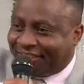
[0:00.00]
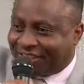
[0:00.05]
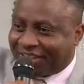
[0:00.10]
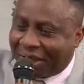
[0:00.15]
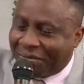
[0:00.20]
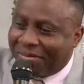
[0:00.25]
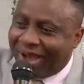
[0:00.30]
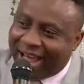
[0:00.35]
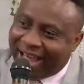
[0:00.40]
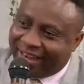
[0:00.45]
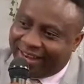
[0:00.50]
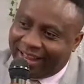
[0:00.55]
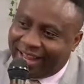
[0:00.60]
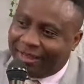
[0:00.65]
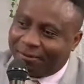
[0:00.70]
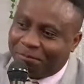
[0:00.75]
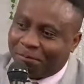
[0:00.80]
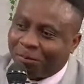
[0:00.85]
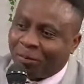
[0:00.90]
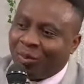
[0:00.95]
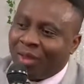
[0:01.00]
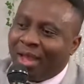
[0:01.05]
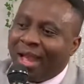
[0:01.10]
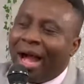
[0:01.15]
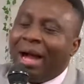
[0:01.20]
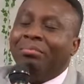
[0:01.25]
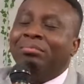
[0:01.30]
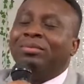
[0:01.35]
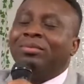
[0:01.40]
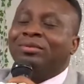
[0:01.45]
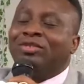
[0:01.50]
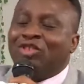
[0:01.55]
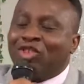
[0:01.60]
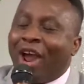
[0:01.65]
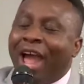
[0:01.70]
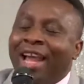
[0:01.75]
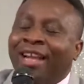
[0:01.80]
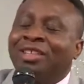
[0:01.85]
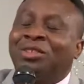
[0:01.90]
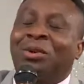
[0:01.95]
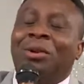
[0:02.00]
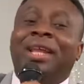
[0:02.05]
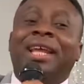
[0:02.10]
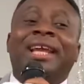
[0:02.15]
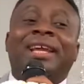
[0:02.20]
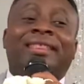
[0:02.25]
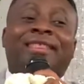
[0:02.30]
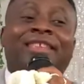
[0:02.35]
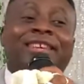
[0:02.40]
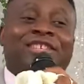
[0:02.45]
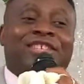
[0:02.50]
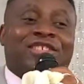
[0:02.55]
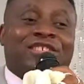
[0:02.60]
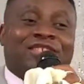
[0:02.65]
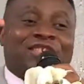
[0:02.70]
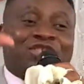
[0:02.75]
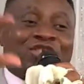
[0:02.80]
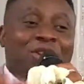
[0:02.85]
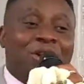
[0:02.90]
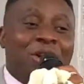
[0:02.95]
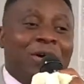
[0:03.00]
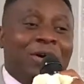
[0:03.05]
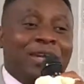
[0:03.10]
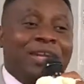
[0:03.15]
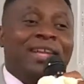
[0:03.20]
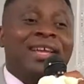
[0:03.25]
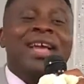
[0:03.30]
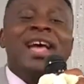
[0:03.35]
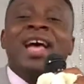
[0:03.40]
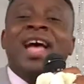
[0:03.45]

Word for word: Samaria. I'm trying to link this story